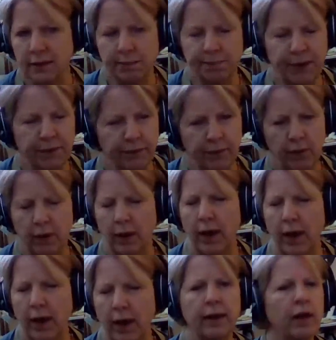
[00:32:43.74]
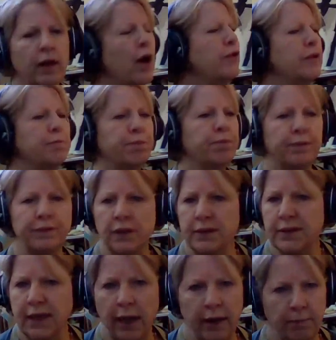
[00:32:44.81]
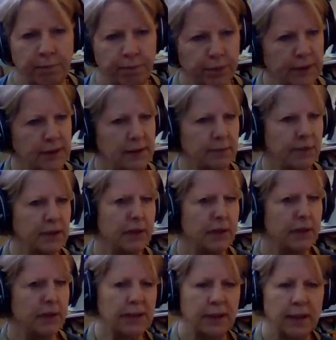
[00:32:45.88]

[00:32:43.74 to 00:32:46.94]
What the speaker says: this before. I know the design principles,